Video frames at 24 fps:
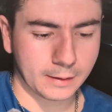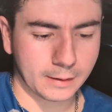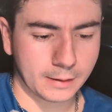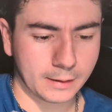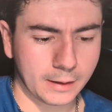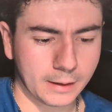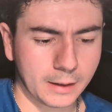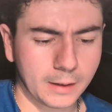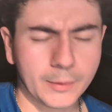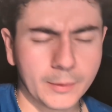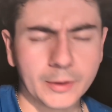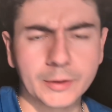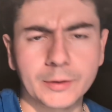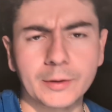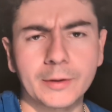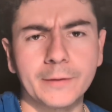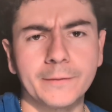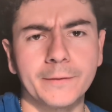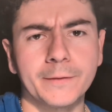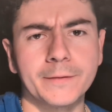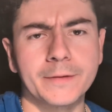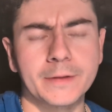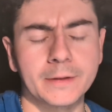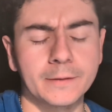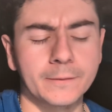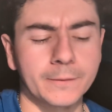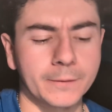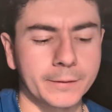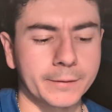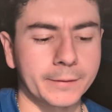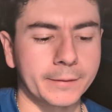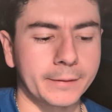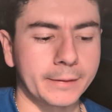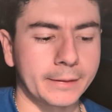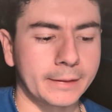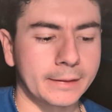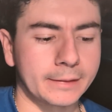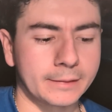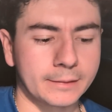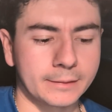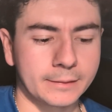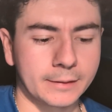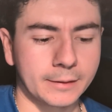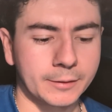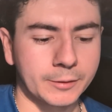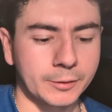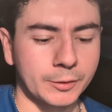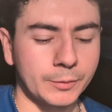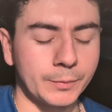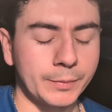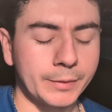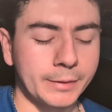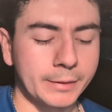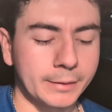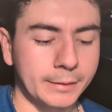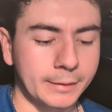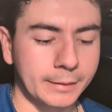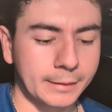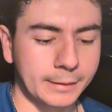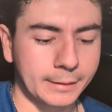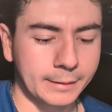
about 315 for 3. That should be